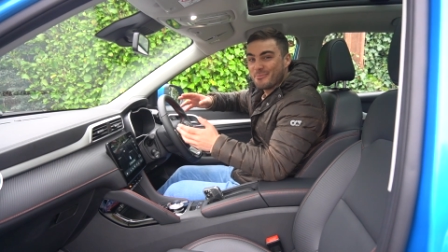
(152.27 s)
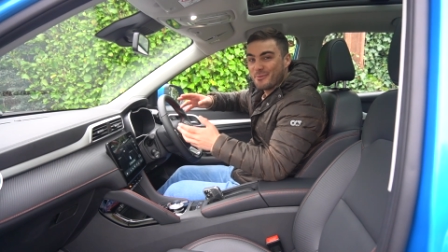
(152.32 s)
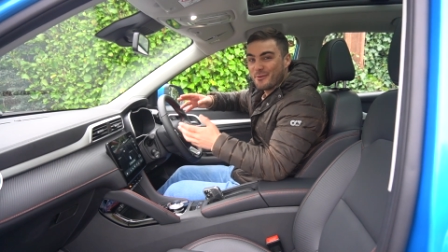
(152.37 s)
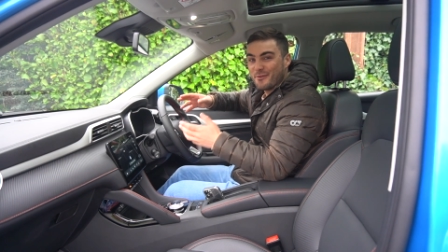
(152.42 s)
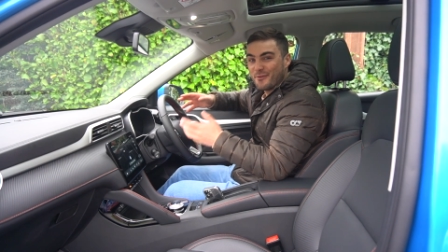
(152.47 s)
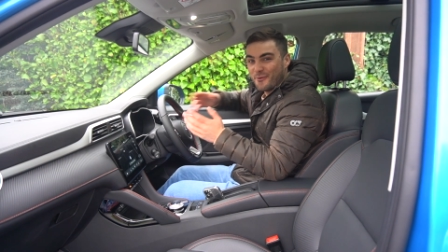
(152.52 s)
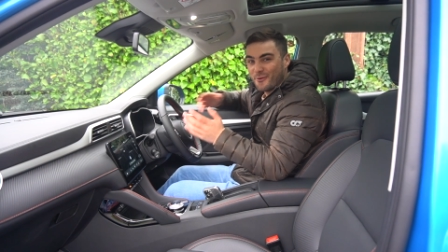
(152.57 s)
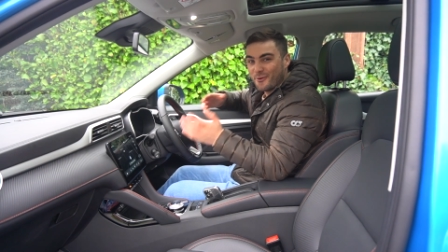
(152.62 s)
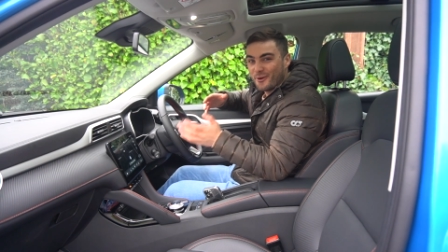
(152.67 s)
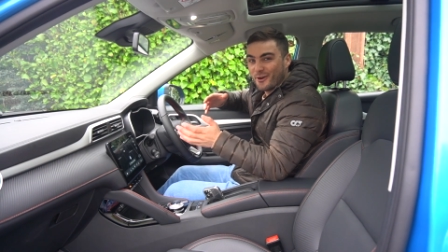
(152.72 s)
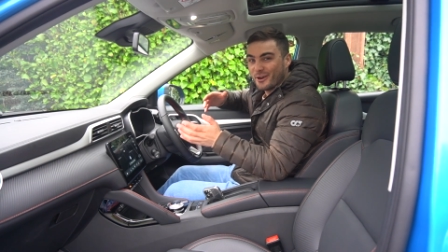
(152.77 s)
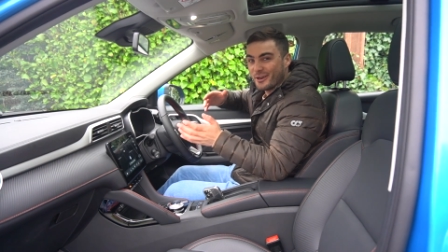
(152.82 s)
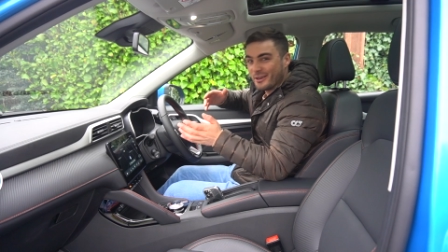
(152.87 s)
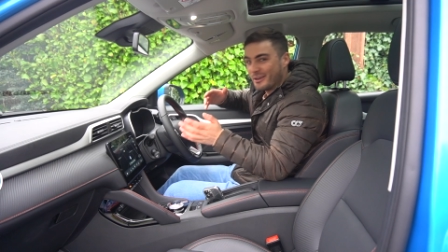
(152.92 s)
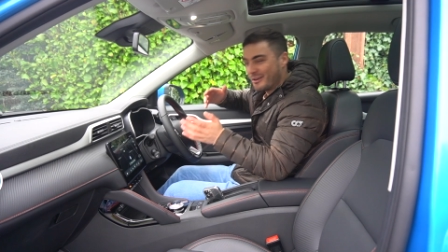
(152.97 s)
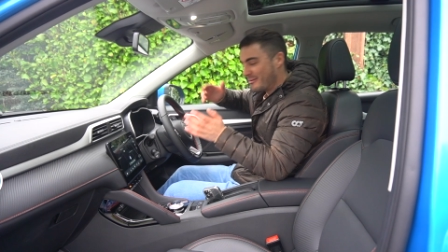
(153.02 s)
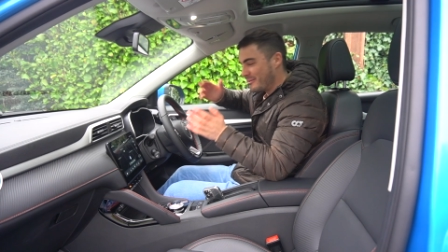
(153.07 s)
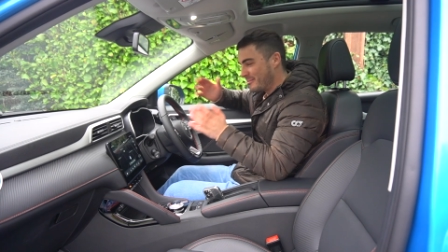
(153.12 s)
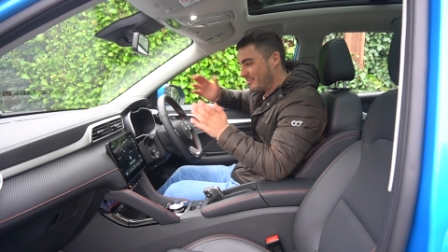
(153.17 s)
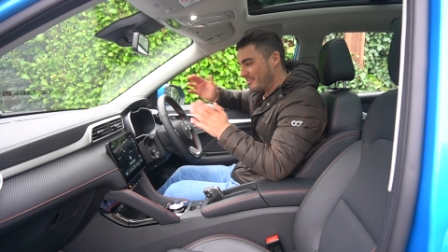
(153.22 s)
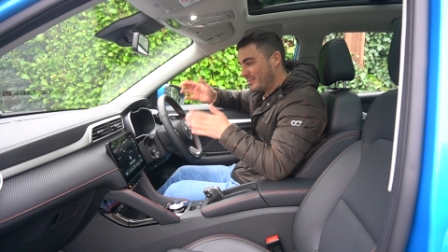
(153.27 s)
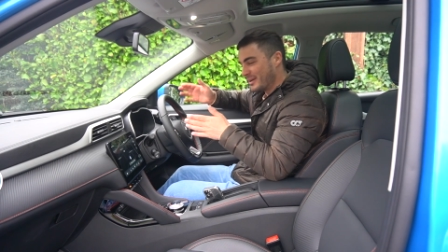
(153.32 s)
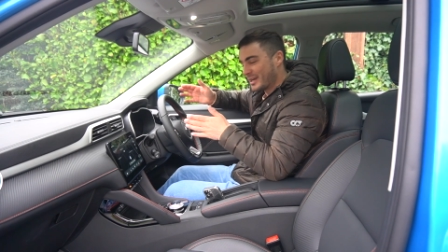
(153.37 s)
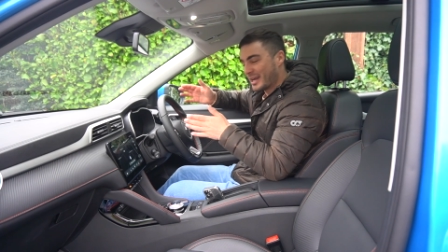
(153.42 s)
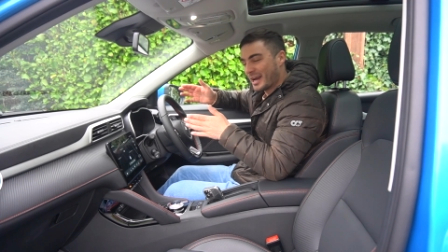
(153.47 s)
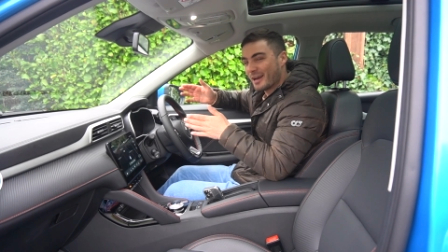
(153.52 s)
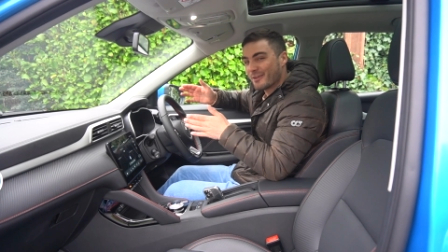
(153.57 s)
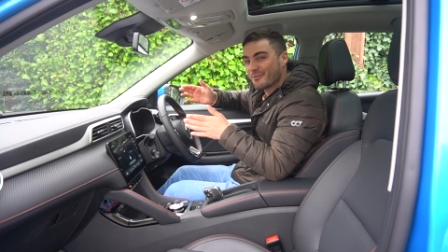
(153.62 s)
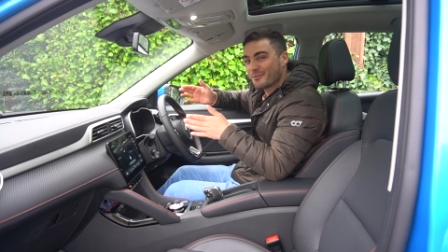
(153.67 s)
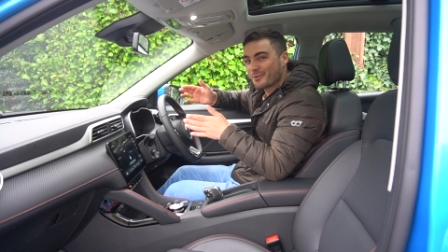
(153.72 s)
before I
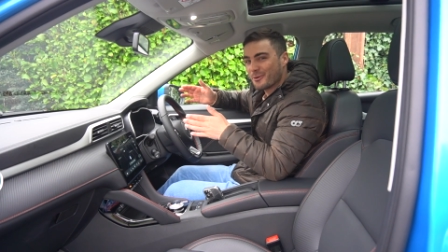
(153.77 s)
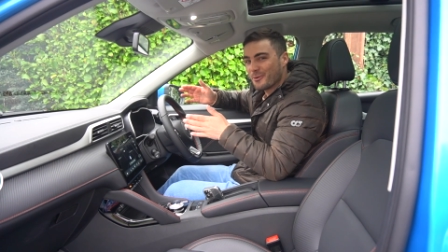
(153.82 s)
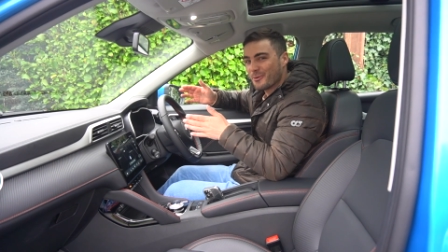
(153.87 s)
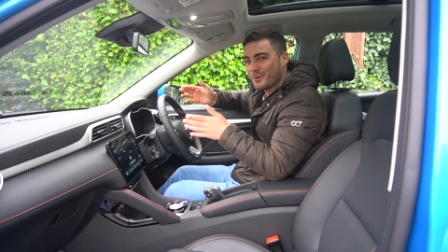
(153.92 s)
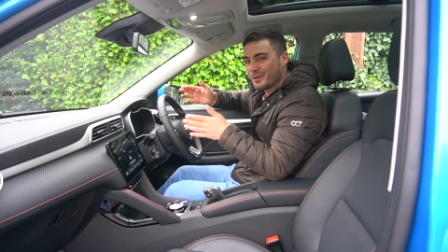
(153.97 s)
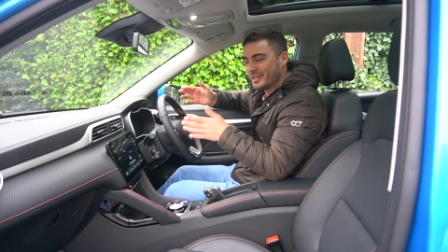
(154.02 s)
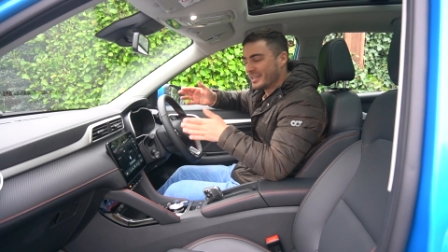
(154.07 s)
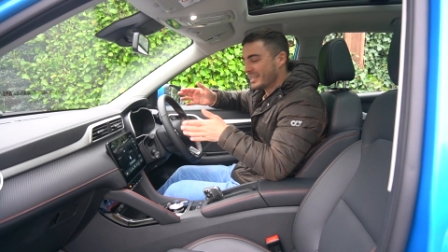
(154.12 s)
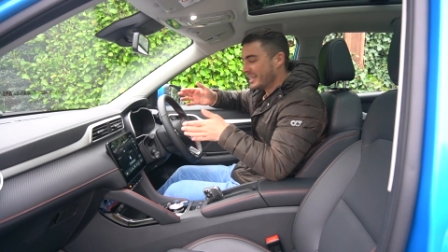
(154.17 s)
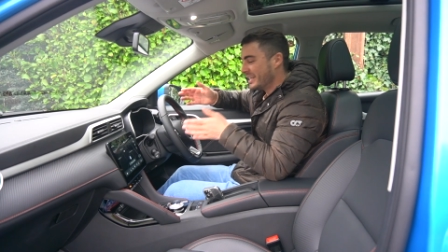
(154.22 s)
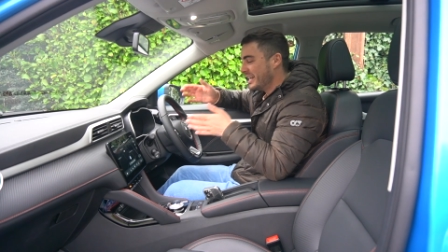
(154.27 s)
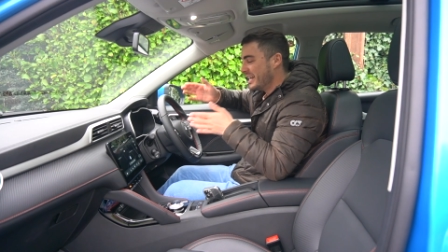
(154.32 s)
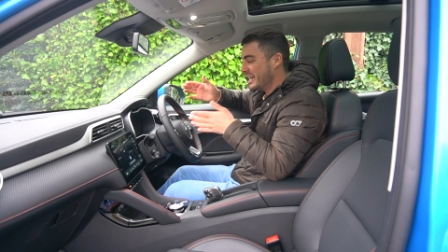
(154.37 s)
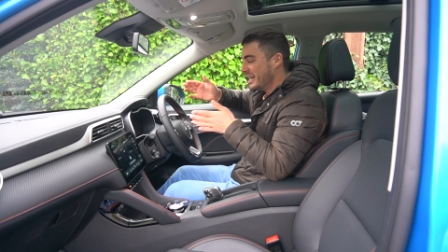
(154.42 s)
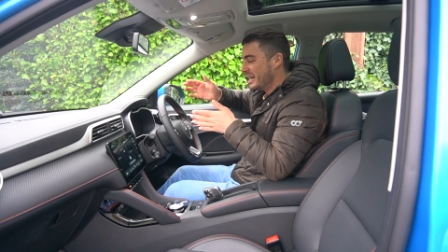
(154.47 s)
began recording,